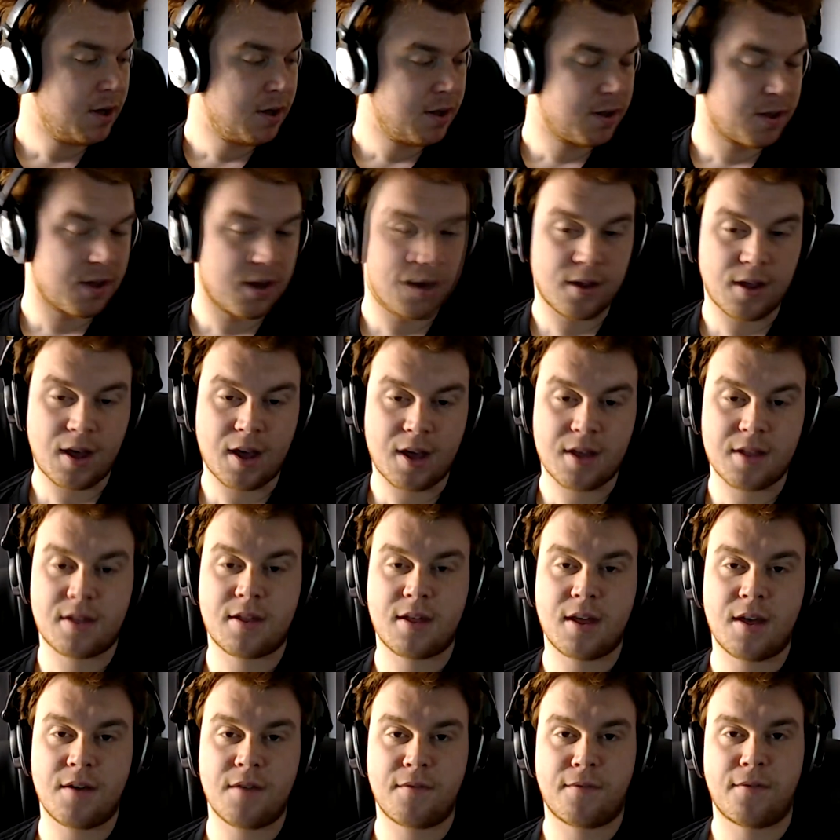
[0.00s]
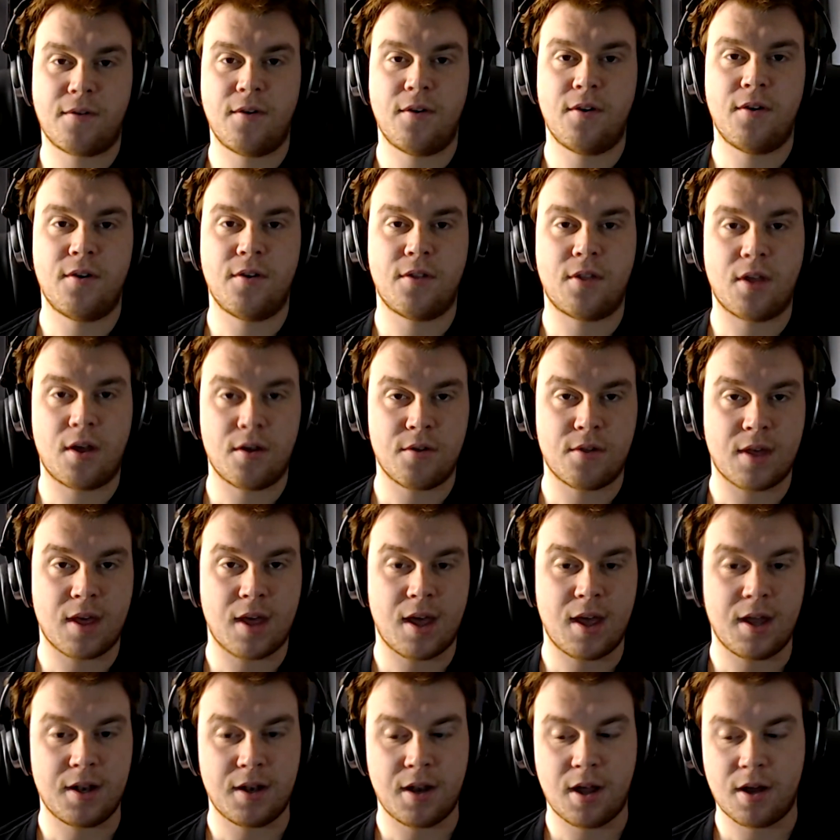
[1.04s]
So that's it for those
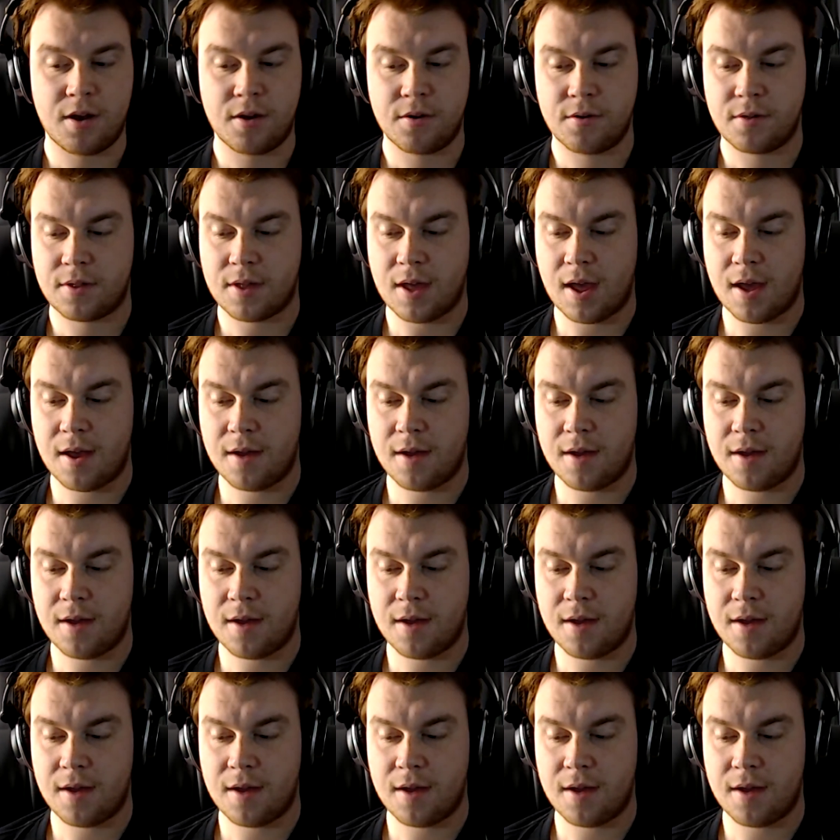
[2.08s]
notes.